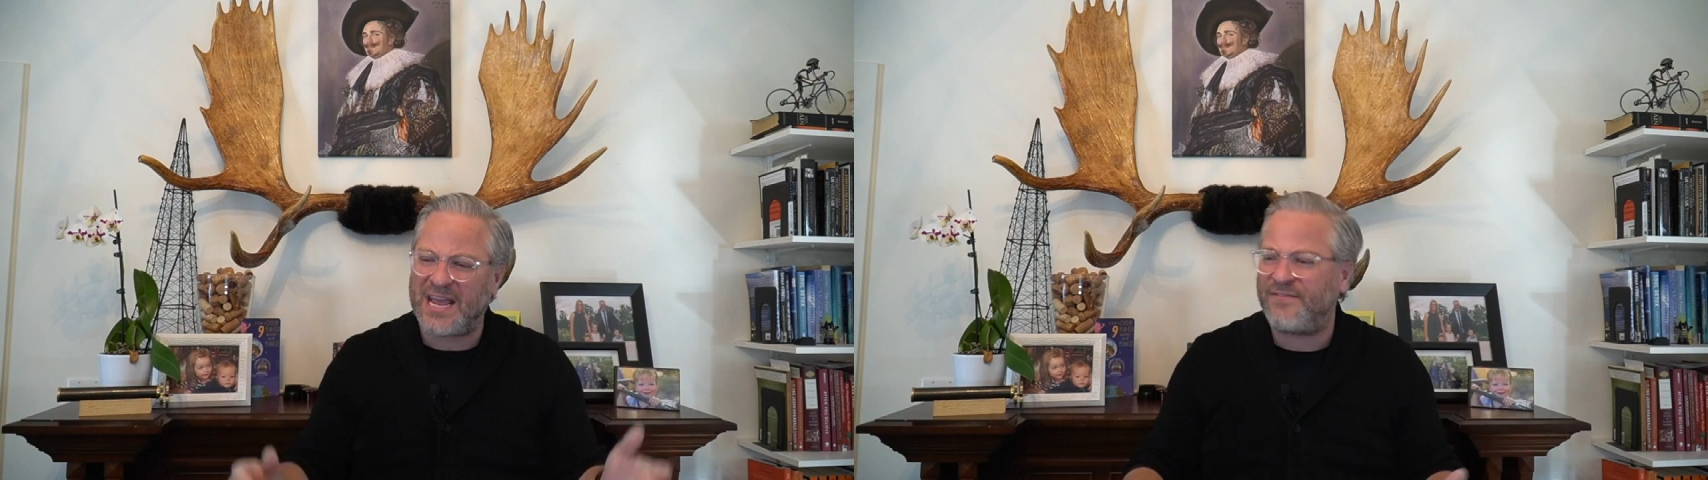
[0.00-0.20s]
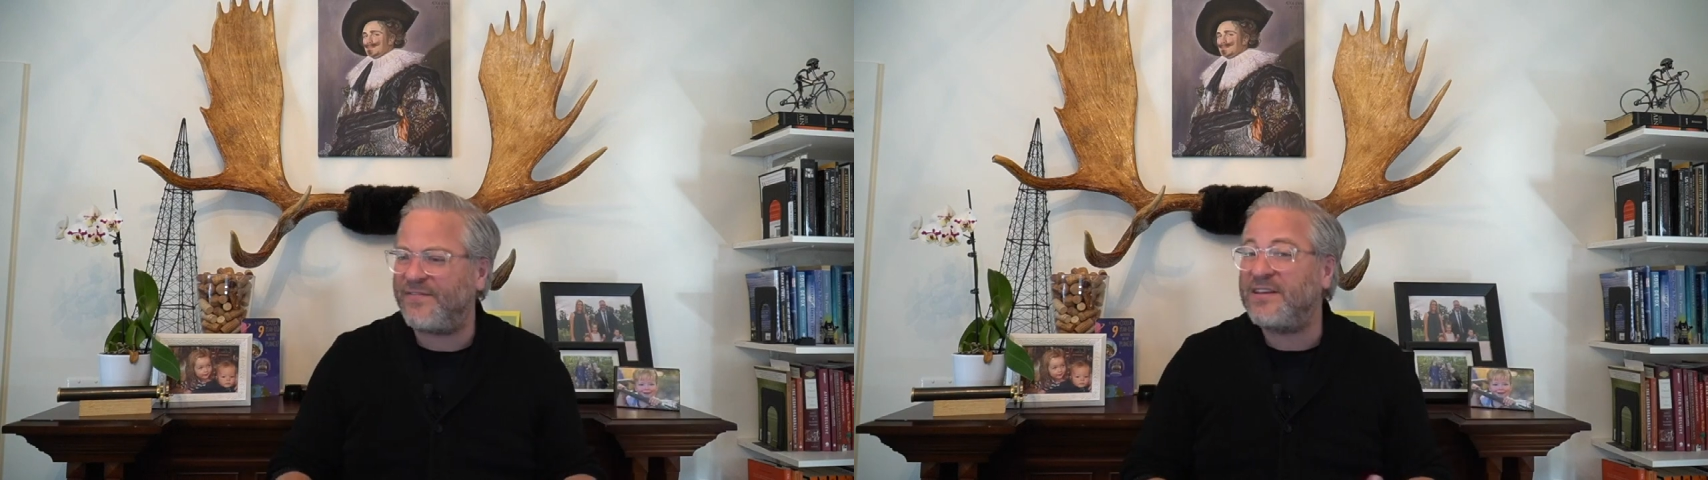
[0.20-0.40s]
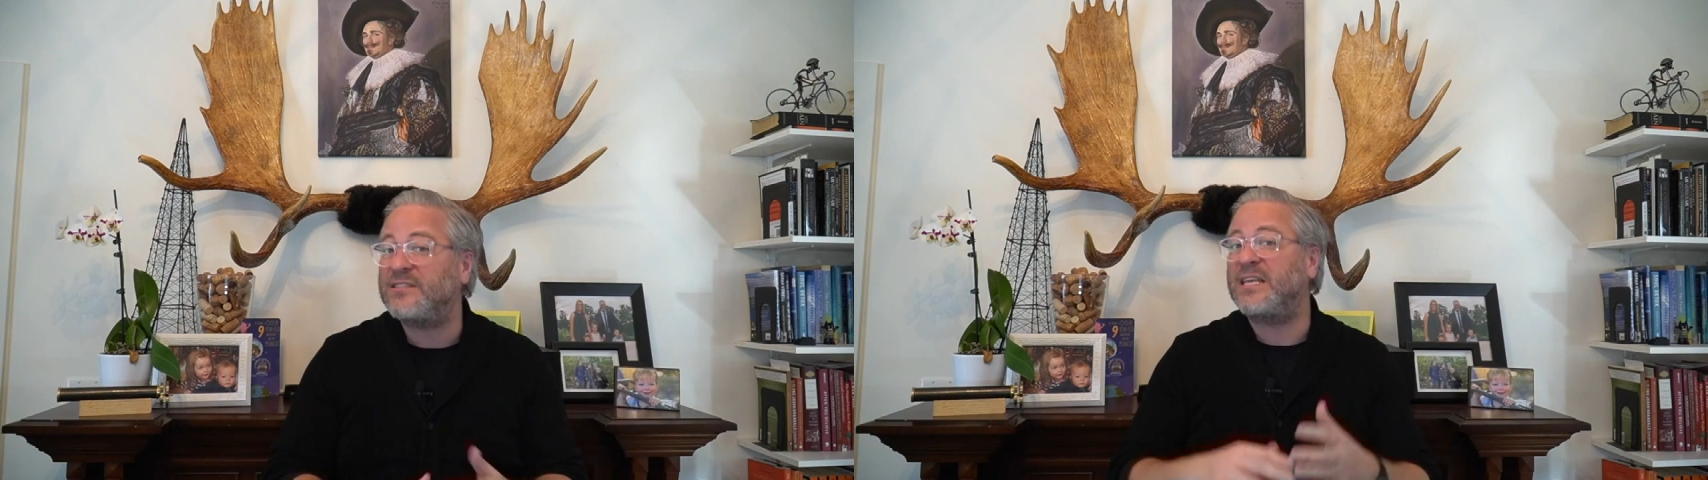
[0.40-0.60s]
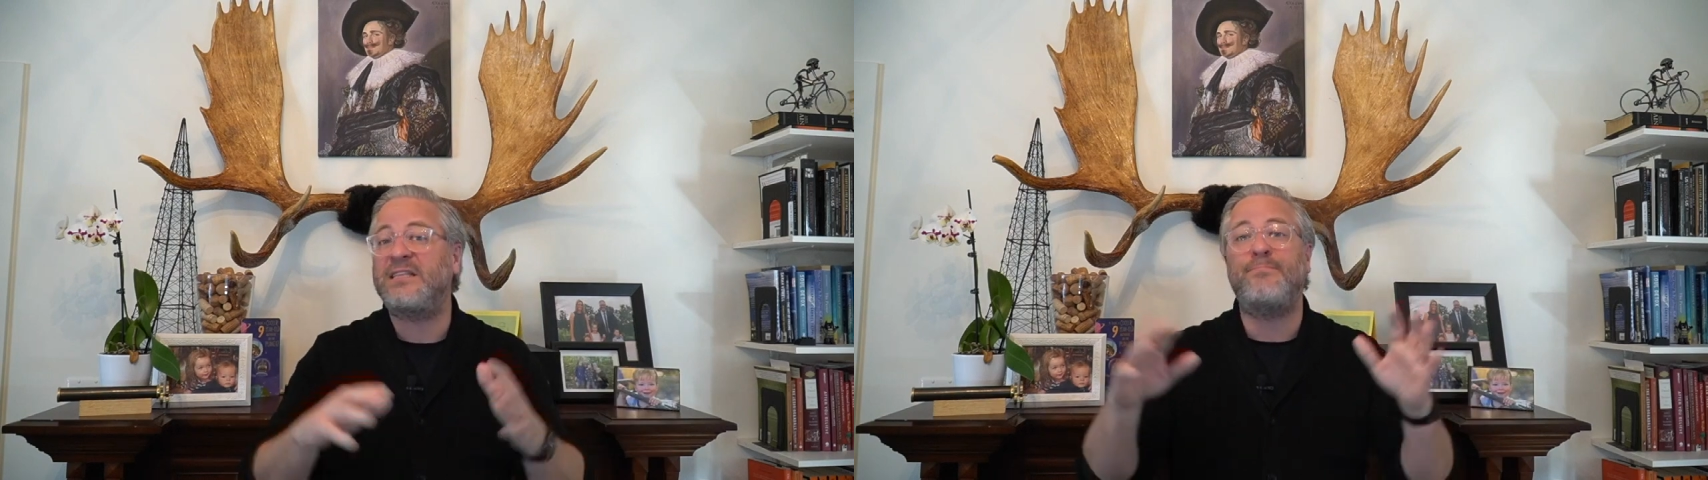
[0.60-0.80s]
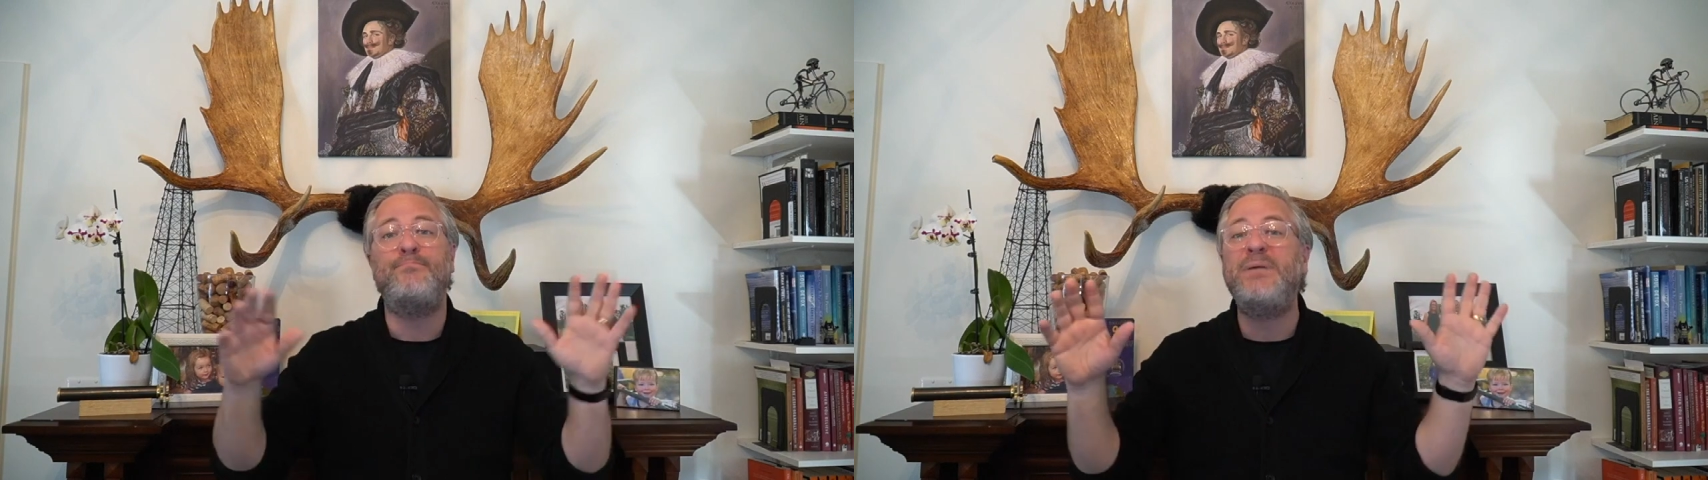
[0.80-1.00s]
it feels like
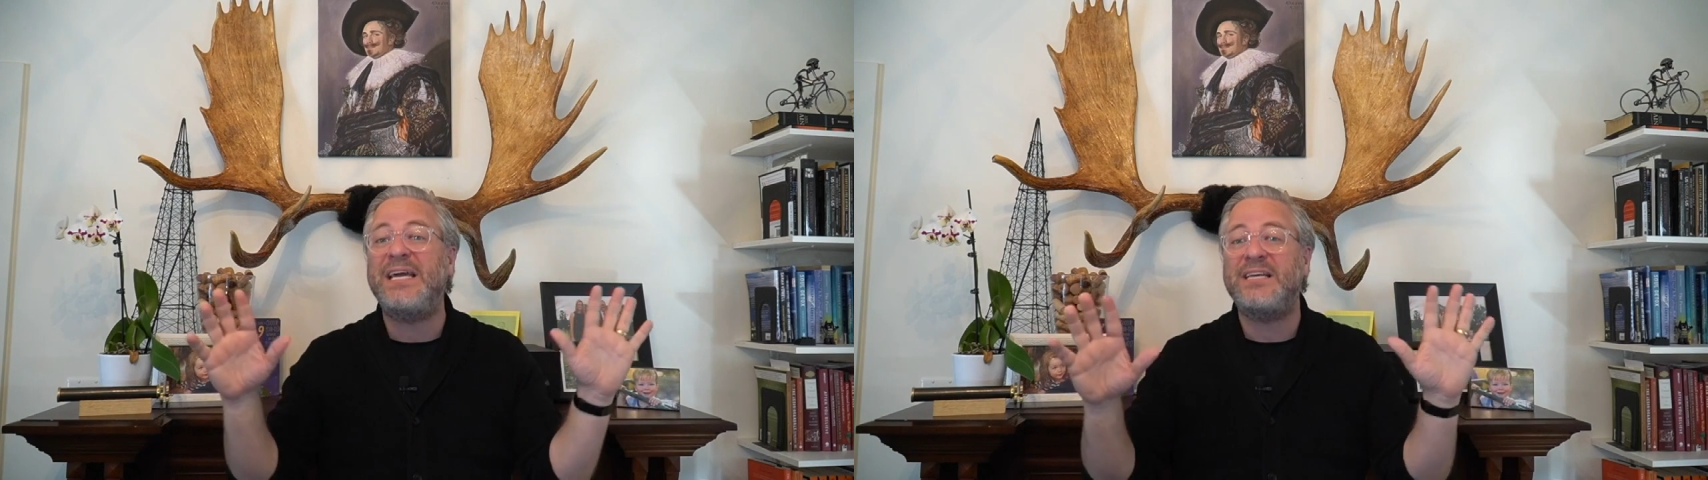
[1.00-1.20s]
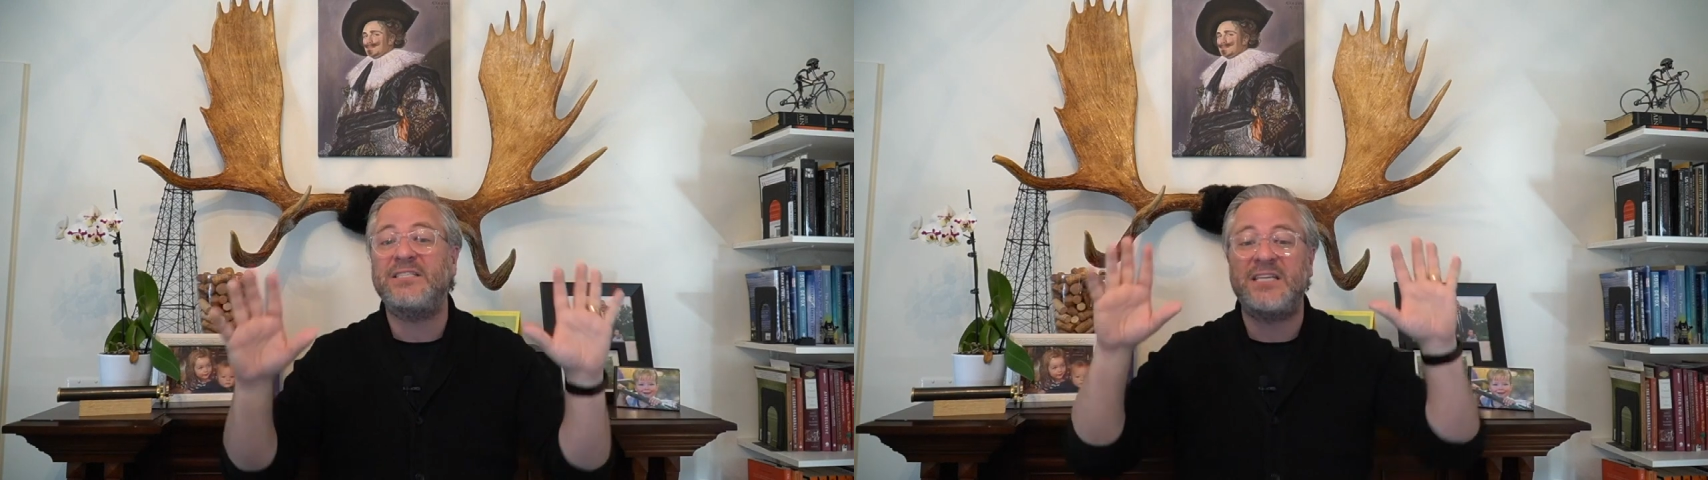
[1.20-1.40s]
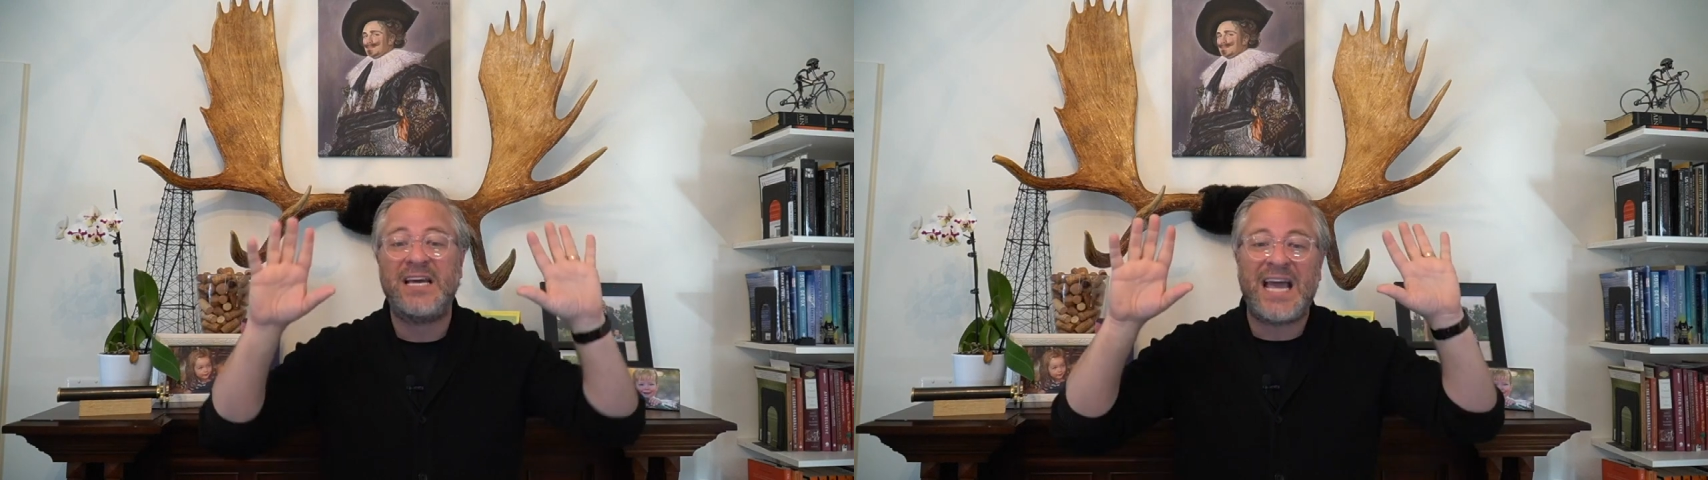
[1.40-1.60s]
the biggest